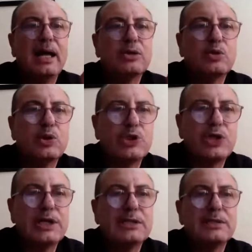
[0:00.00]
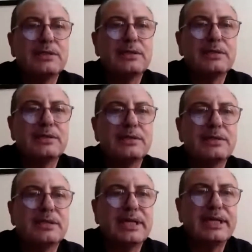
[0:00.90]
to return
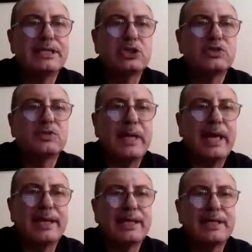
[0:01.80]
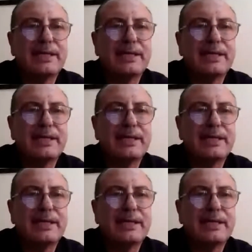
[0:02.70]
the issues back